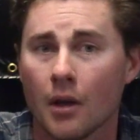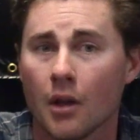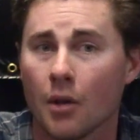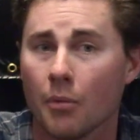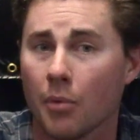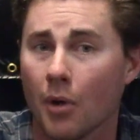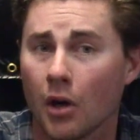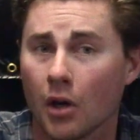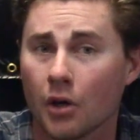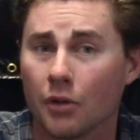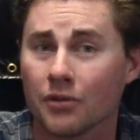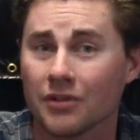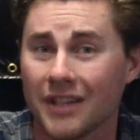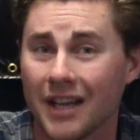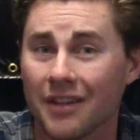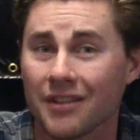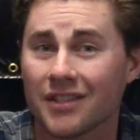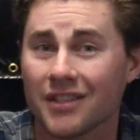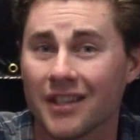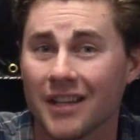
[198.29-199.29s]
The Broncos
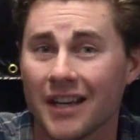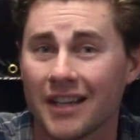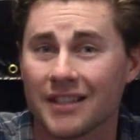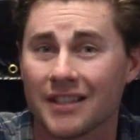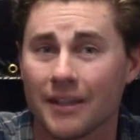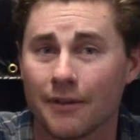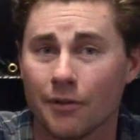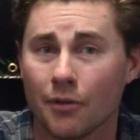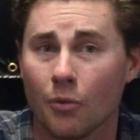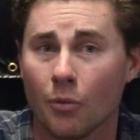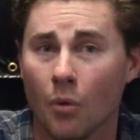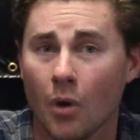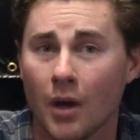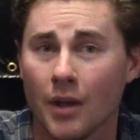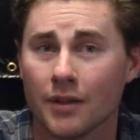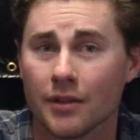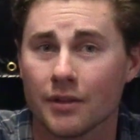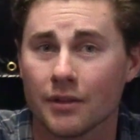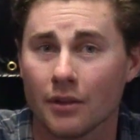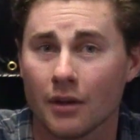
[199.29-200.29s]
now sit at
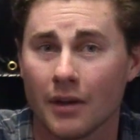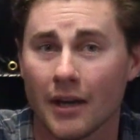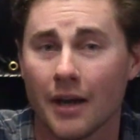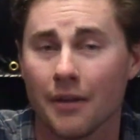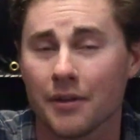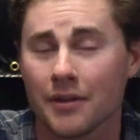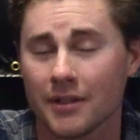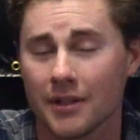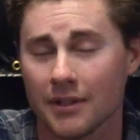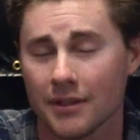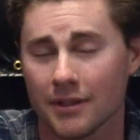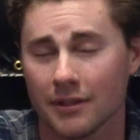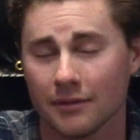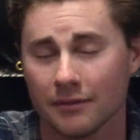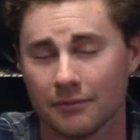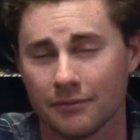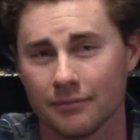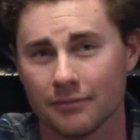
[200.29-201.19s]
7-1 to start out the season.